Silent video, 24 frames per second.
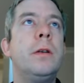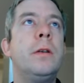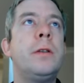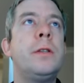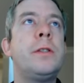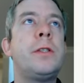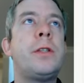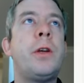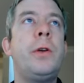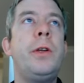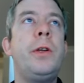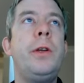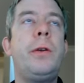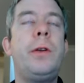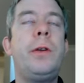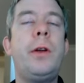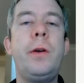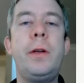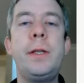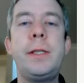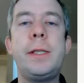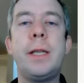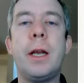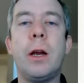So you'll
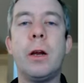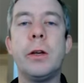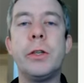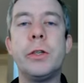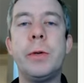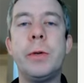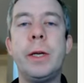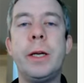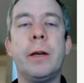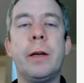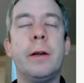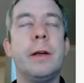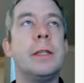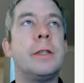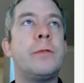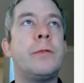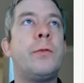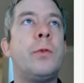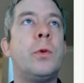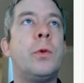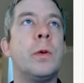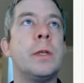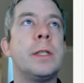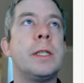notice that our trigger is
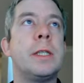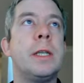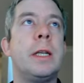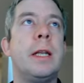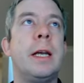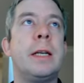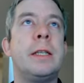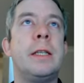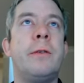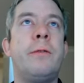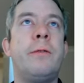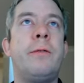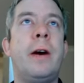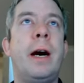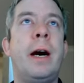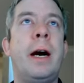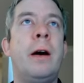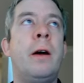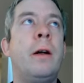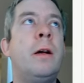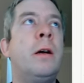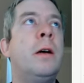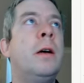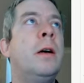for selected
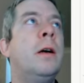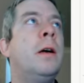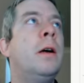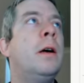file.